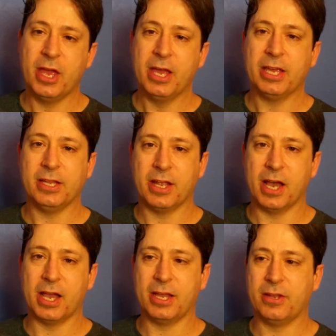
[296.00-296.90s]
He
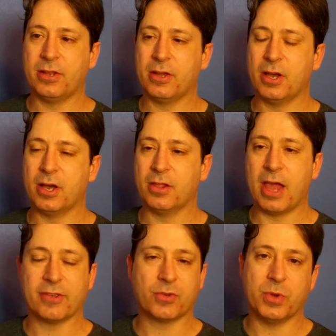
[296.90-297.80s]
died
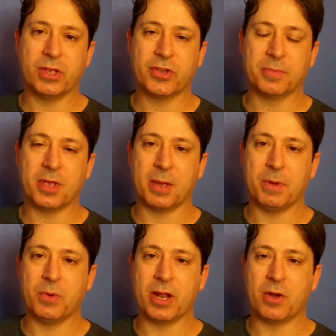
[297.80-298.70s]
last week sometime. He
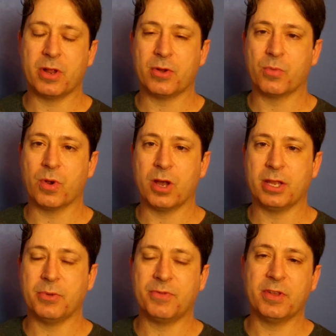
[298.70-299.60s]
went out on a run.
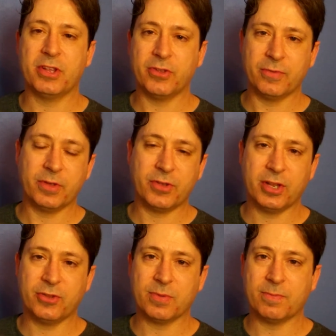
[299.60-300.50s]
He was
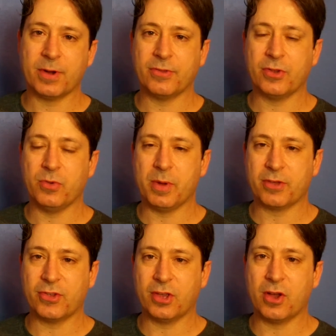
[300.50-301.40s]
visiting some friends in New
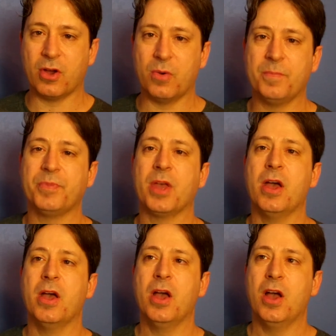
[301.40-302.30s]
Mexico,
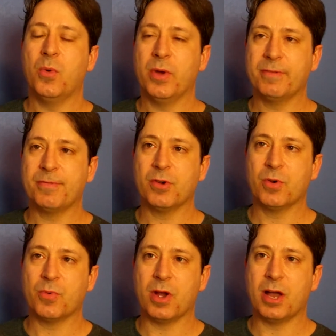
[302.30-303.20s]
went for
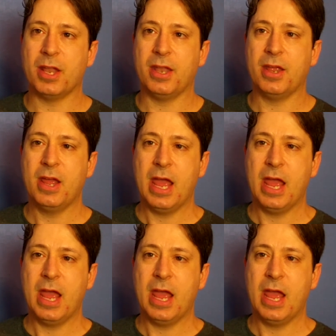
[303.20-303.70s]
a run,